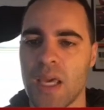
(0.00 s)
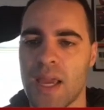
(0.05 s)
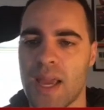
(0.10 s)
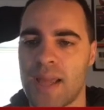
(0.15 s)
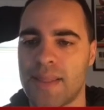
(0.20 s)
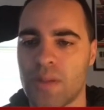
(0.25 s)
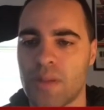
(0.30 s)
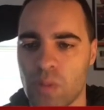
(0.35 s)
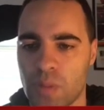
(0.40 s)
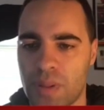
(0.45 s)
And
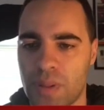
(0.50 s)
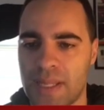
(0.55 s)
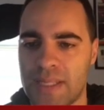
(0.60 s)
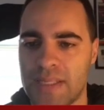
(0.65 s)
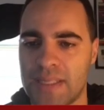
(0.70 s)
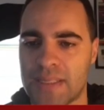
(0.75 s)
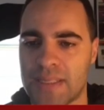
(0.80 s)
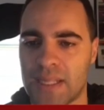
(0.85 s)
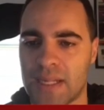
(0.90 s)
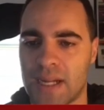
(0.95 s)
then we're playing
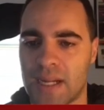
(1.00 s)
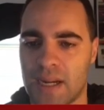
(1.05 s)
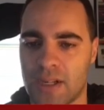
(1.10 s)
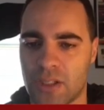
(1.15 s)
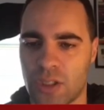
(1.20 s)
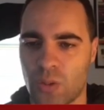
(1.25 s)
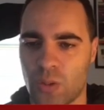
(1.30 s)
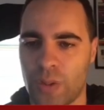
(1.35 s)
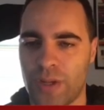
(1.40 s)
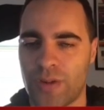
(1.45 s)
these kind of
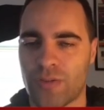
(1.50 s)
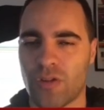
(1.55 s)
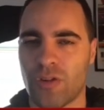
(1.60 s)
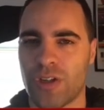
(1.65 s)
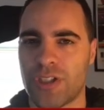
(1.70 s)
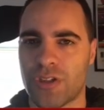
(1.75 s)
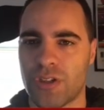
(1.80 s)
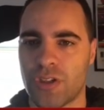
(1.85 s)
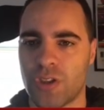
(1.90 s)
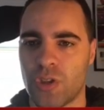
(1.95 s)
suite of
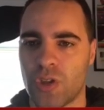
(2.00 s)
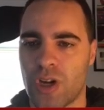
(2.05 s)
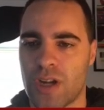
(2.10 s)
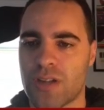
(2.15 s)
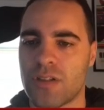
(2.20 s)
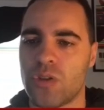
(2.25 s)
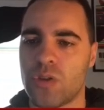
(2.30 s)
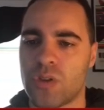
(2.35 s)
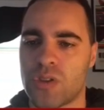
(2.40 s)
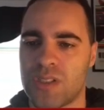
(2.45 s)
creatures you're not
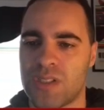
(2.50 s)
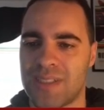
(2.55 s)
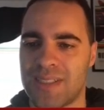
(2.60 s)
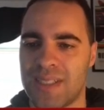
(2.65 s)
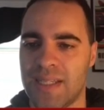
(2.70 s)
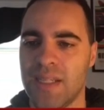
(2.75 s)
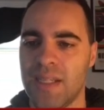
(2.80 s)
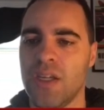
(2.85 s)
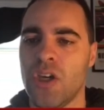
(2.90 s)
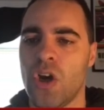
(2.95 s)
used to
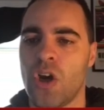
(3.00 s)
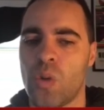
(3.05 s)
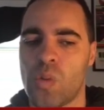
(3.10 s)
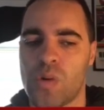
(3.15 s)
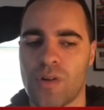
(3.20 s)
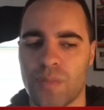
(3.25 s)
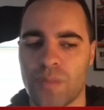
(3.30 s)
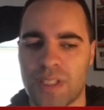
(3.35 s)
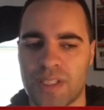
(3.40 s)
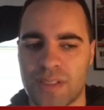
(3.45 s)
seeing. One
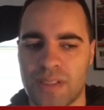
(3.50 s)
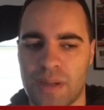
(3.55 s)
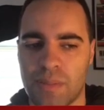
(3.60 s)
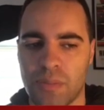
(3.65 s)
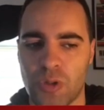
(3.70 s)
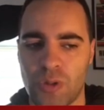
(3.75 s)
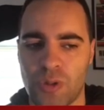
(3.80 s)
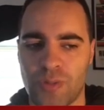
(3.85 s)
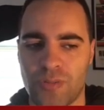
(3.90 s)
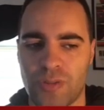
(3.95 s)
of them is
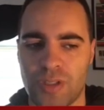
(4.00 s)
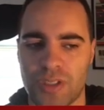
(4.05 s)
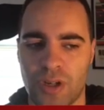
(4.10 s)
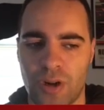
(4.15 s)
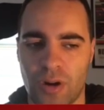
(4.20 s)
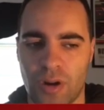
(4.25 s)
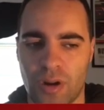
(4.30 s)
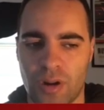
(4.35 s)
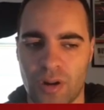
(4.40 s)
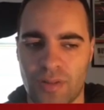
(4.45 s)
Samut,
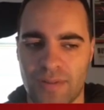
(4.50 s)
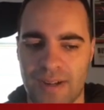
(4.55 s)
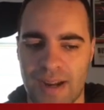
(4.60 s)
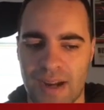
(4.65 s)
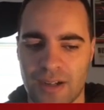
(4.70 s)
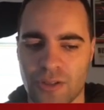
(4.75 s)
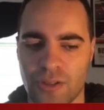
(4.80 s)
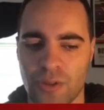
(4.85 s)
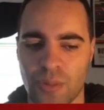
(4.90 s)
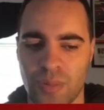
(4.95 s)
Vizier of
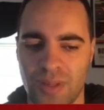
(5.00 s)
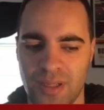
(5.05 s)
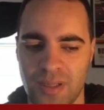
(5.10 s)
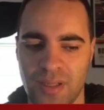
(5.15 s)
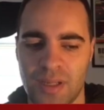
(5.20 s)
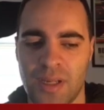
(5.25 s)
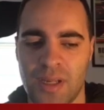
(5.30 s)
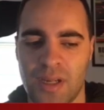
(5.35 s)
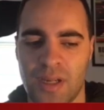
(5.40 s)
Noctumen.